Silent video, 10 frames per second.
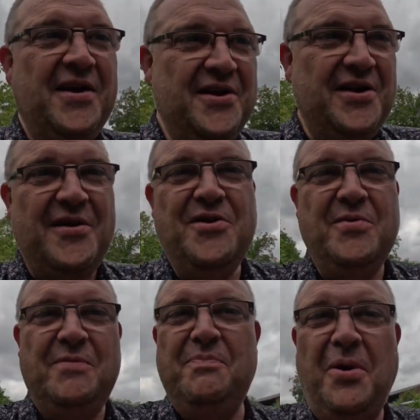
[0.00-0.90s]
You know, you
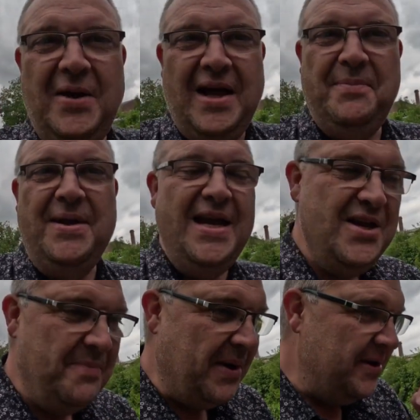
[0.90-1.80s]
would pull up in
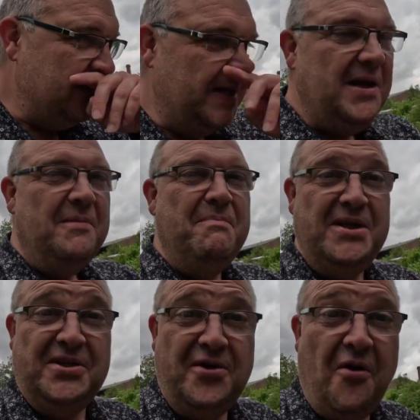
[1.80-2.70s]
your boat, Mr.